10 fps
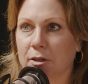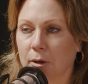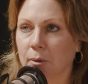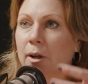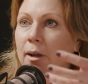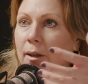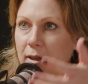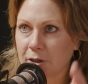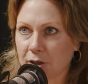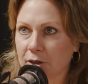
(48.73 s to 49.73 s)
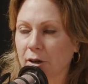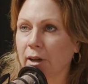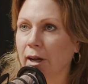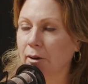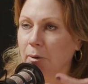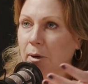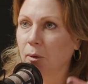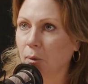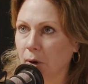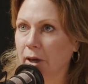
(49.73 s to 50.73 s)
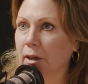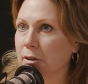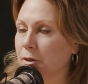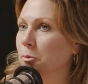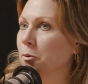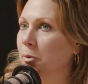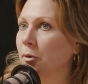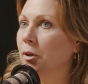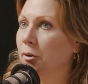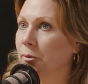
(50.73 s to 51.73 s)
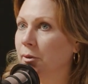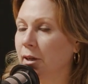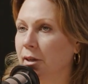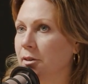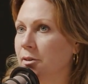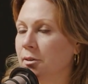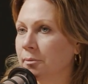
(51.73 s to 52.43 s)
So let's just start out about what an assumable loan is.